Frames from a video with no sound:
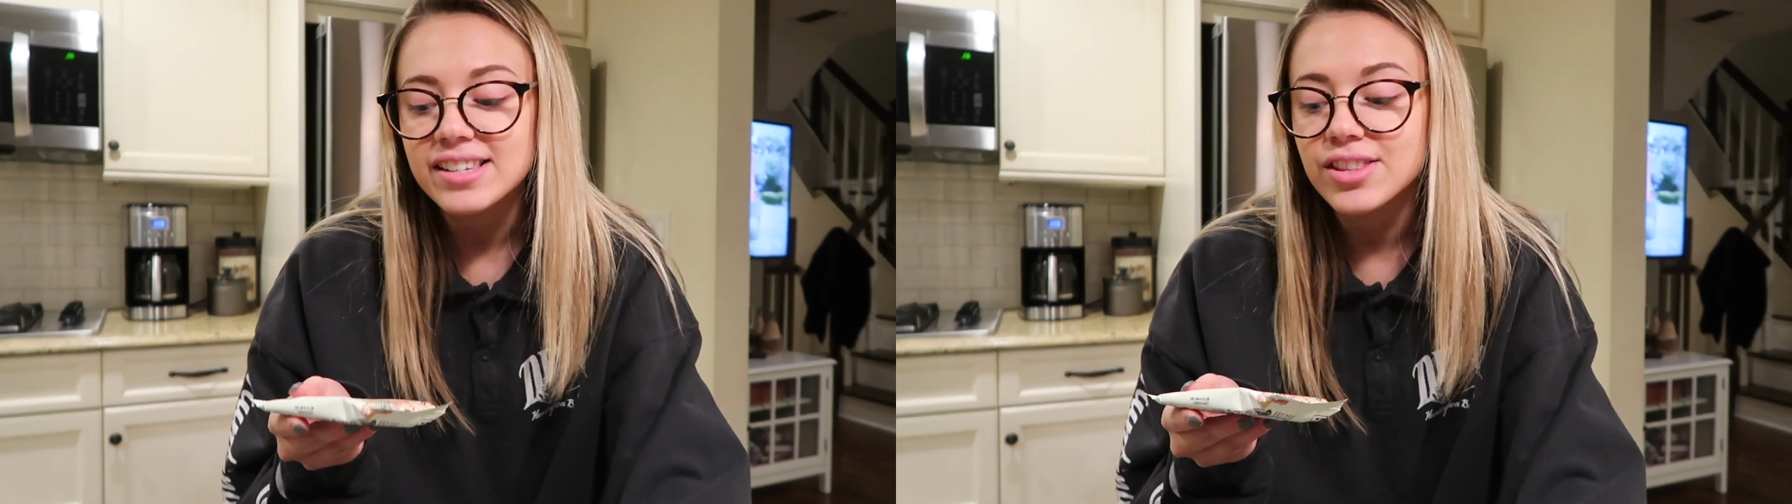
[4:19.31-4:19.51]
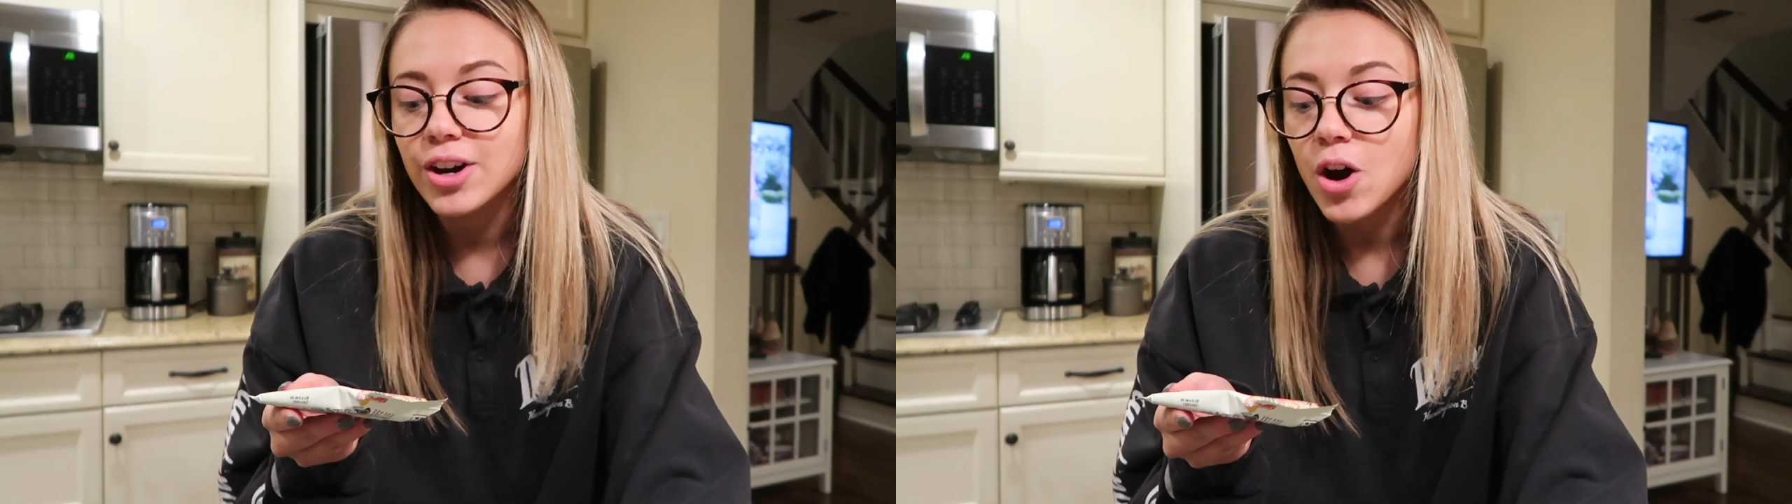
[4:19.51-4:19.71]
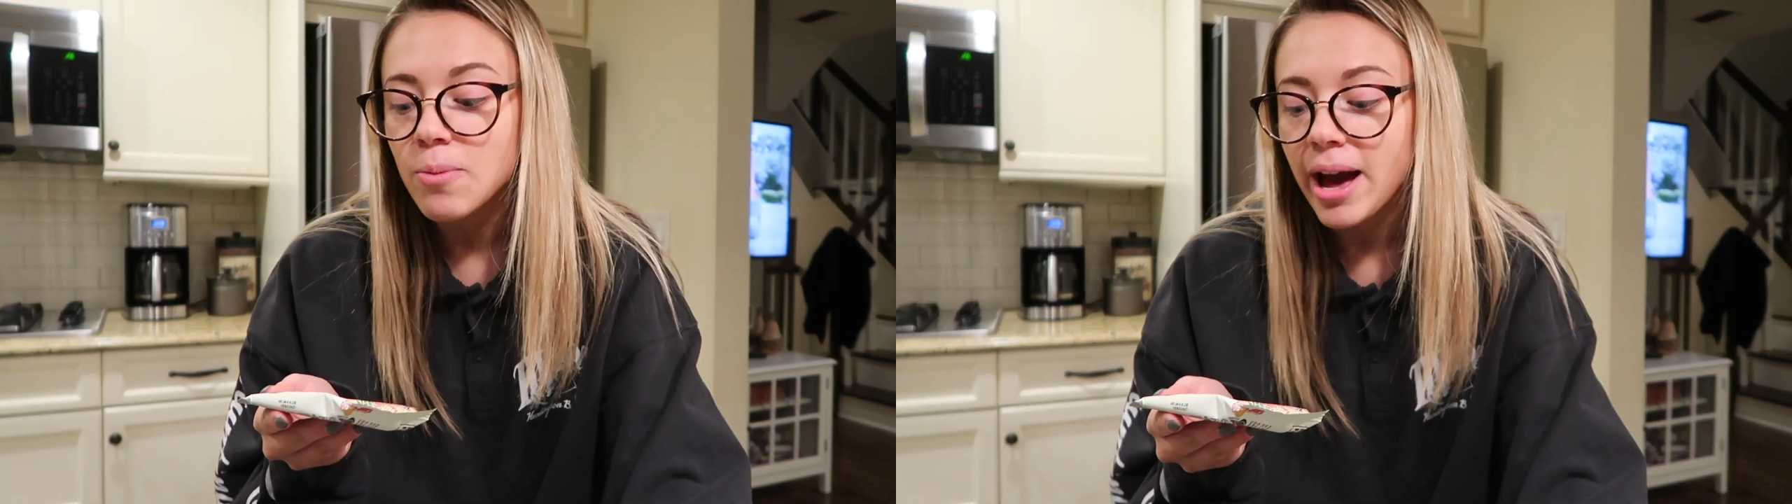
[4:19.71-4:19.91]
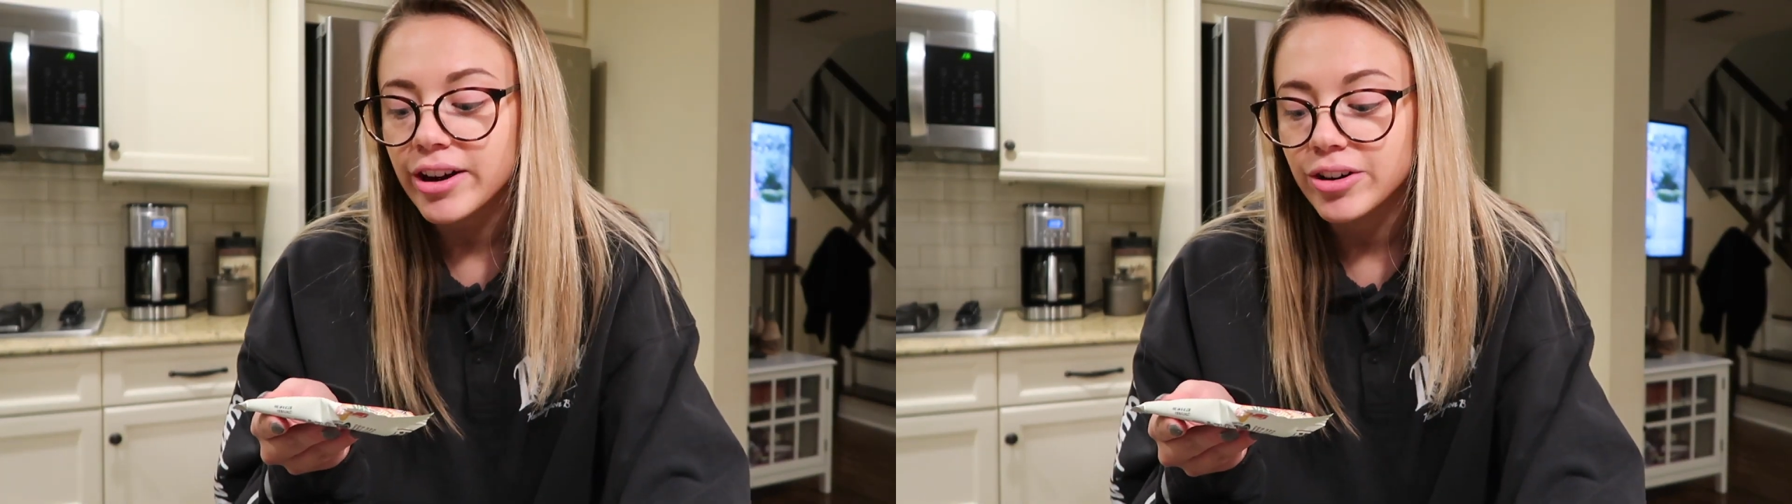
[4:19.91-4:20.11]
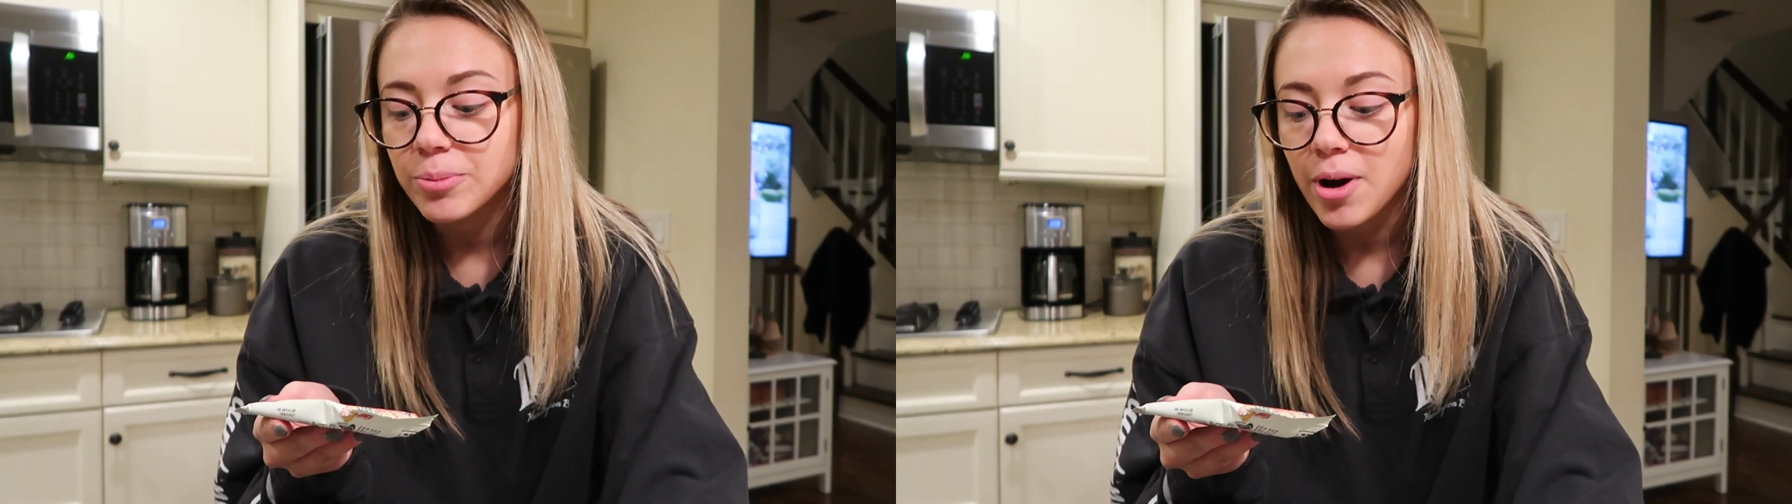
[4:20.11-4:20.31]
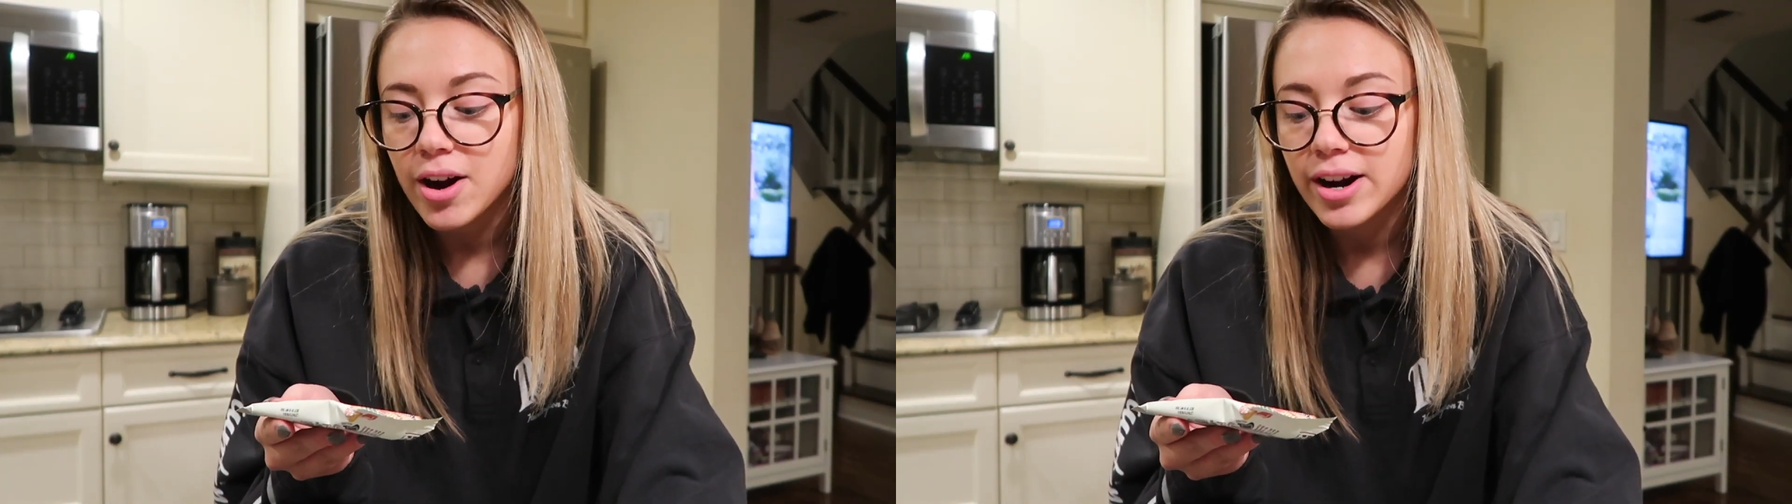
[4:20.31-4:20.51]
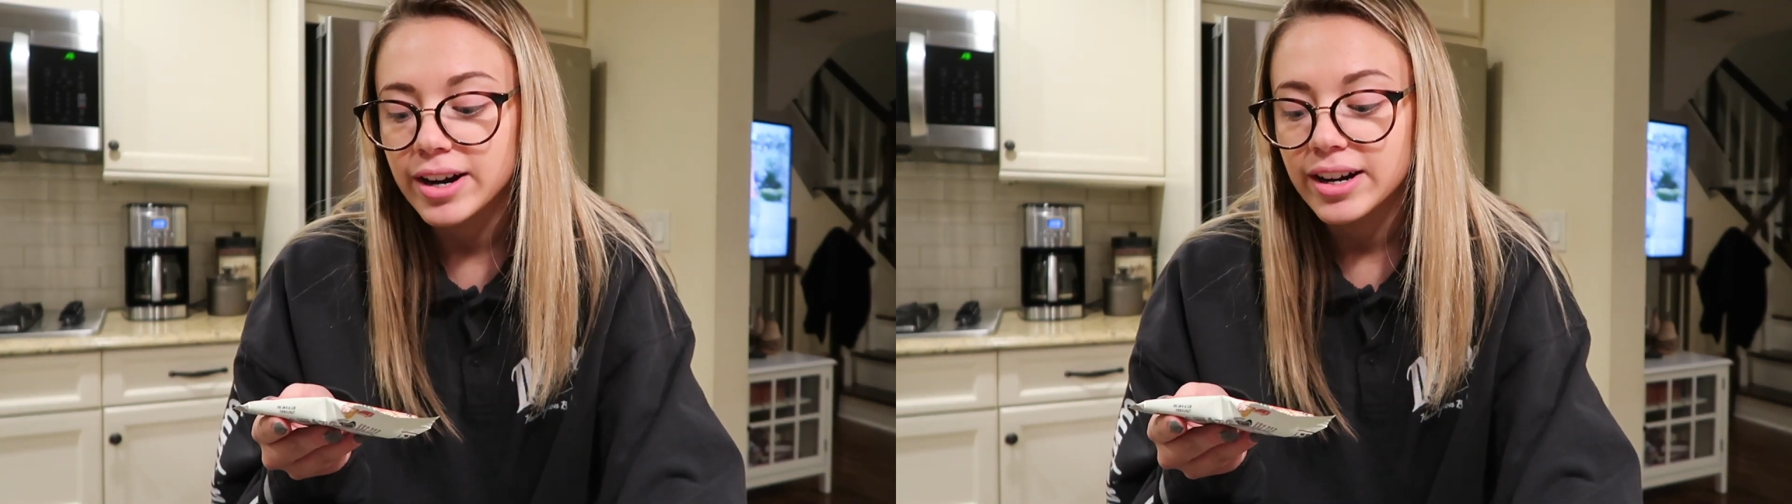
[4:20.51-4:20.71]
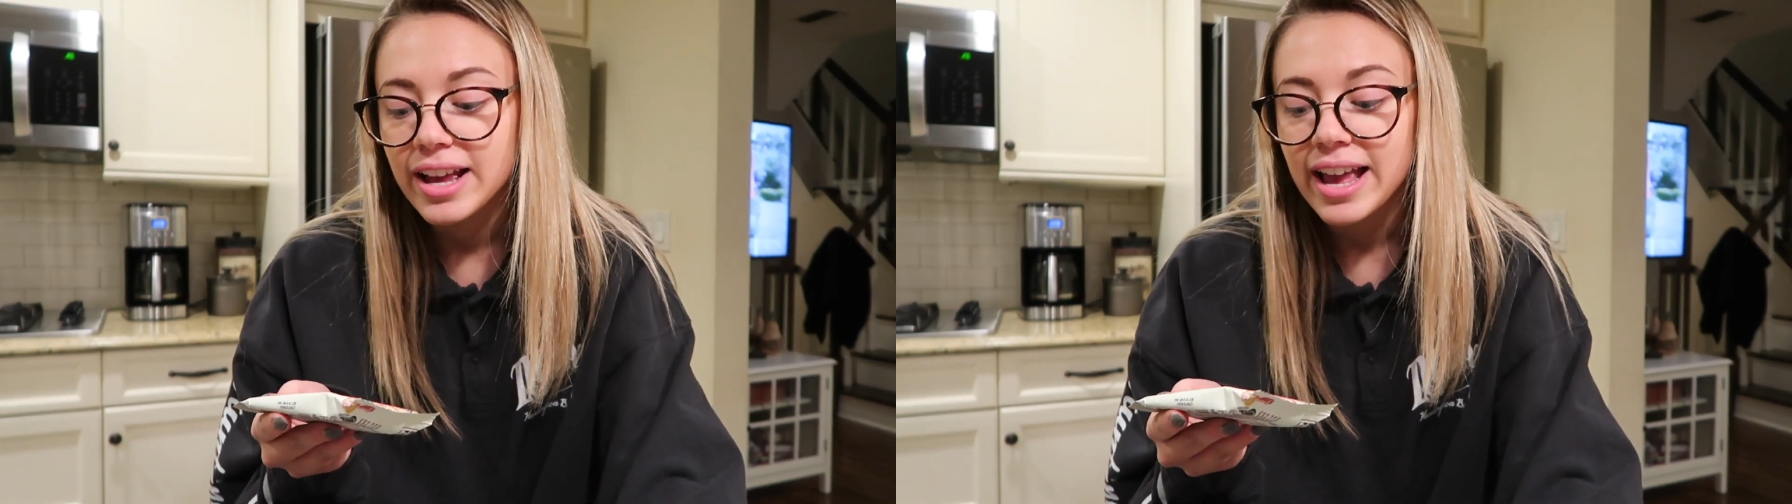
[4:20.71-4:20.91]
is the Go Macro Bar